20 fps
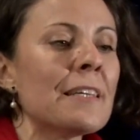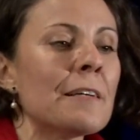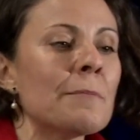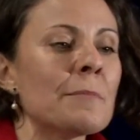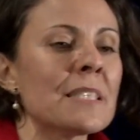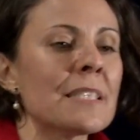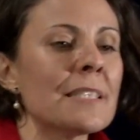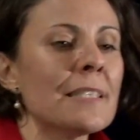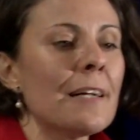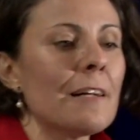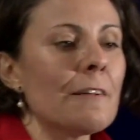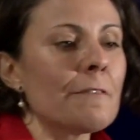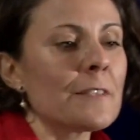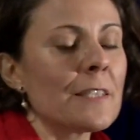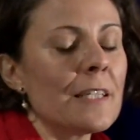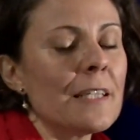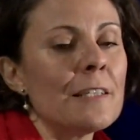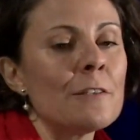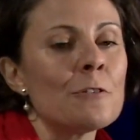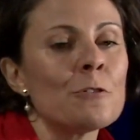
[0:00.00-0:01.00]
themselves
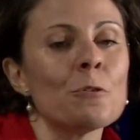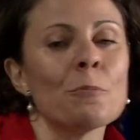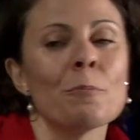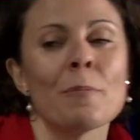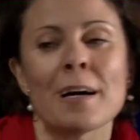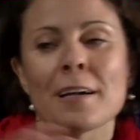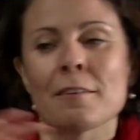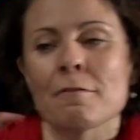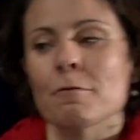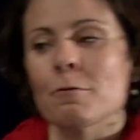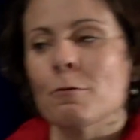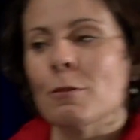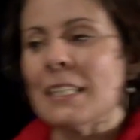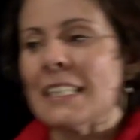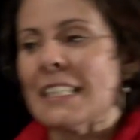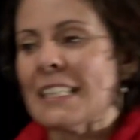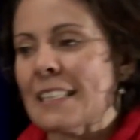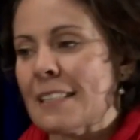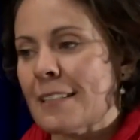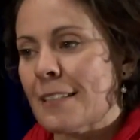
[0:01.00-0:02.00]
into mindful
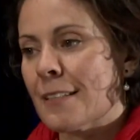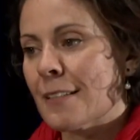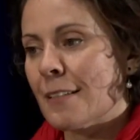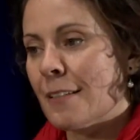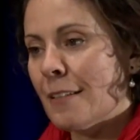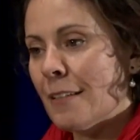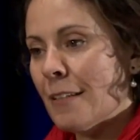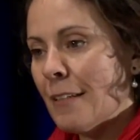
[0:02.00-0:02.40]
leaders.